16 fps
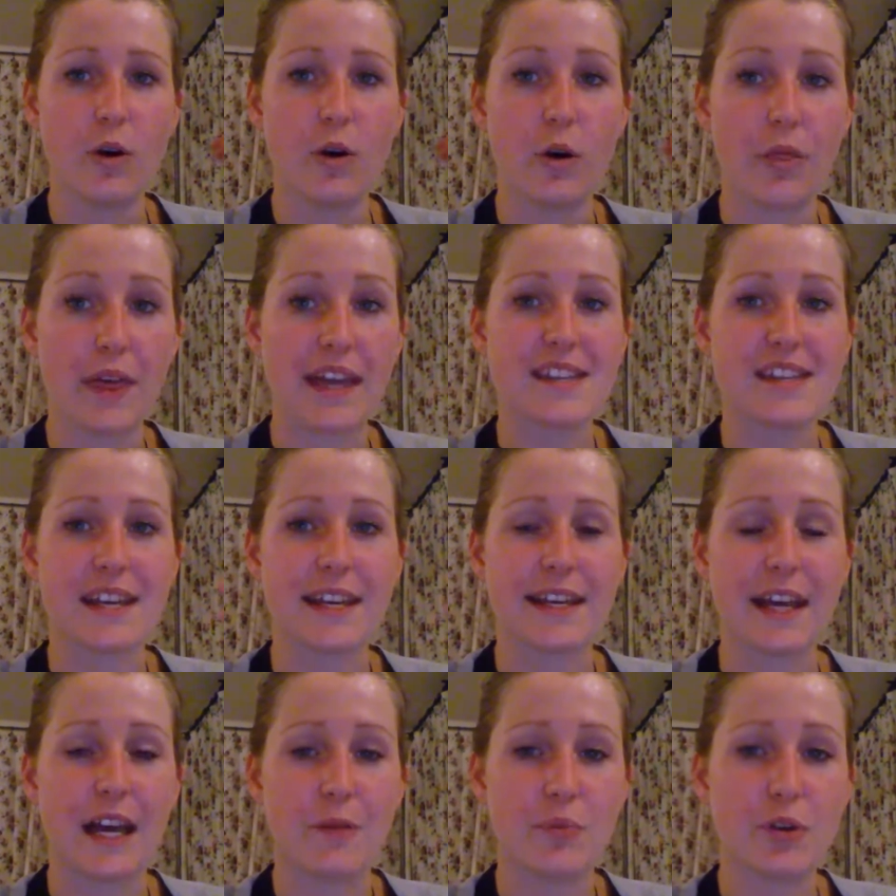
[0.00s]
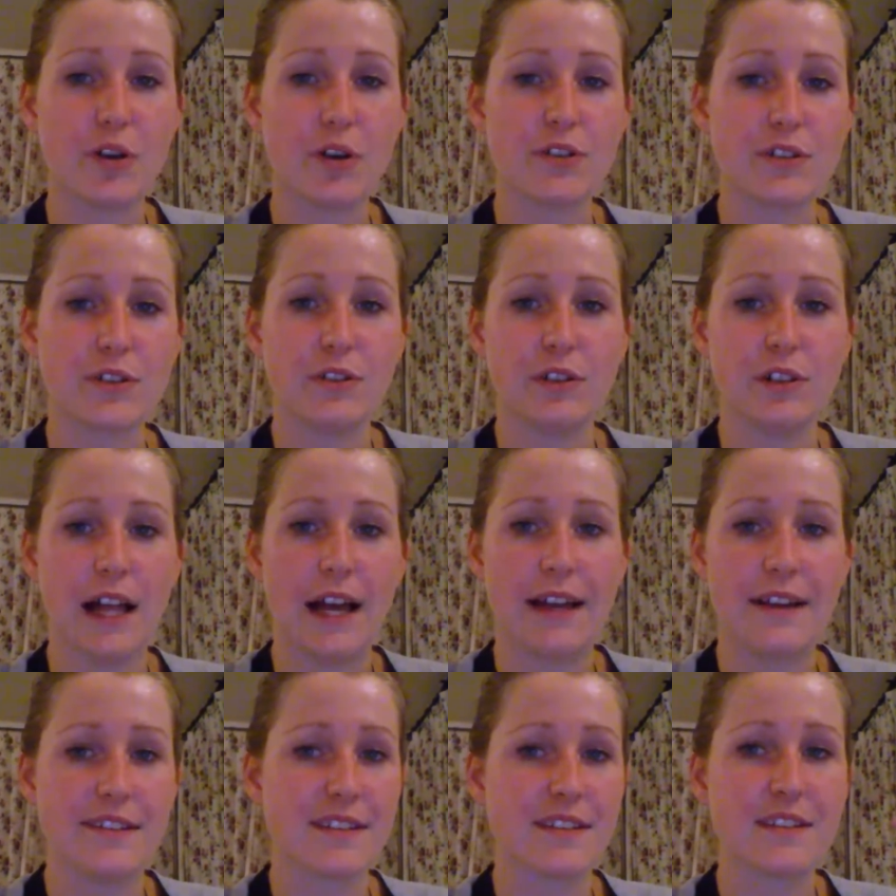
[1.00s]
authentic and personal
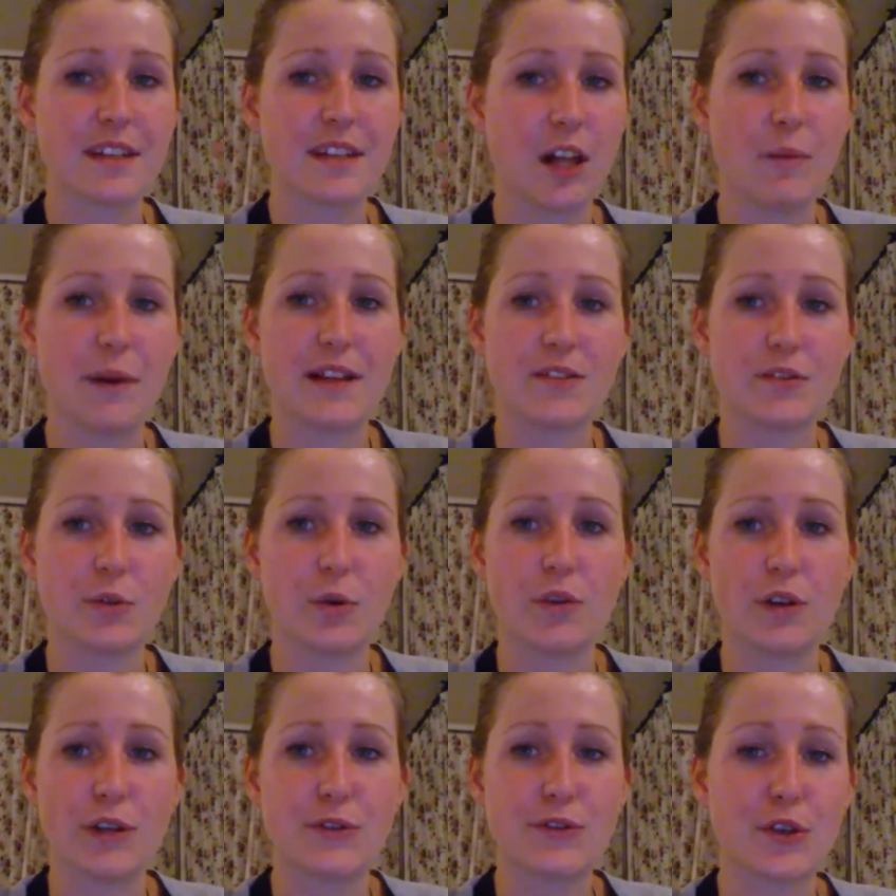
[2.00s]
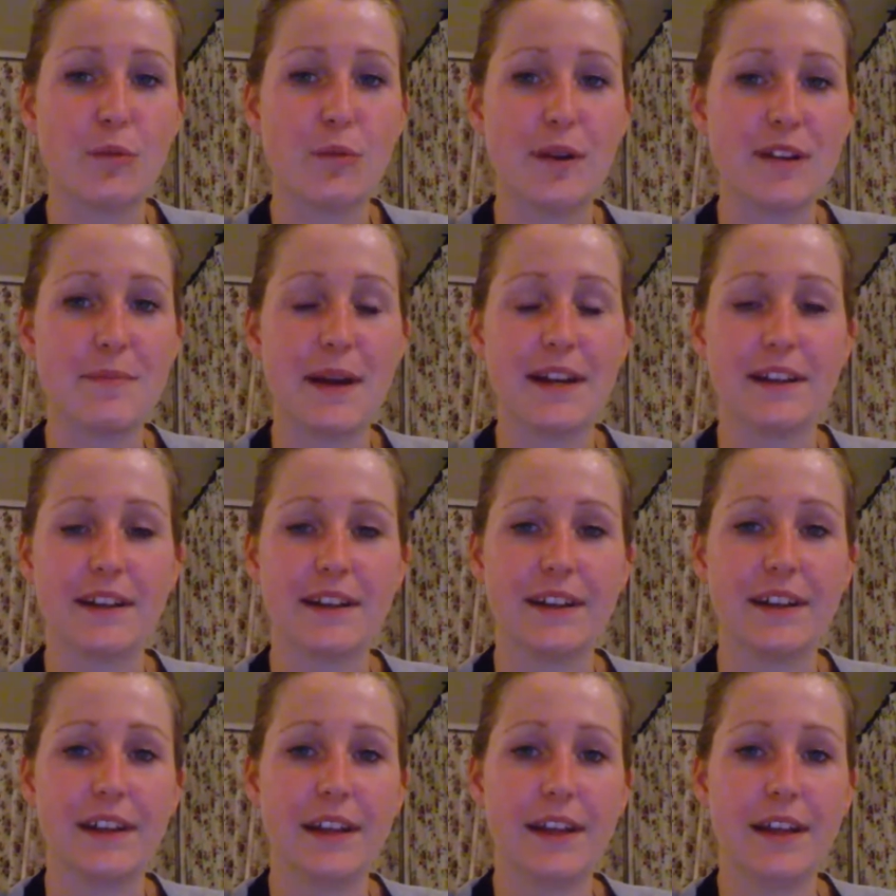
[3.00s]
and just tell my story so much
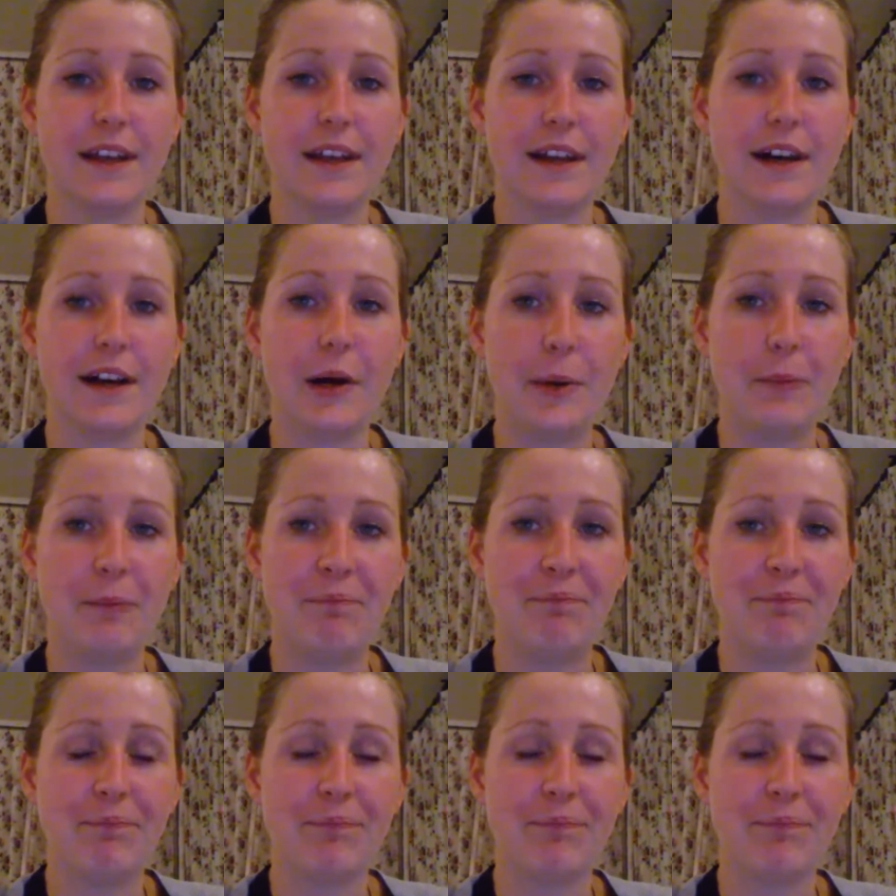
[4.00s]
better on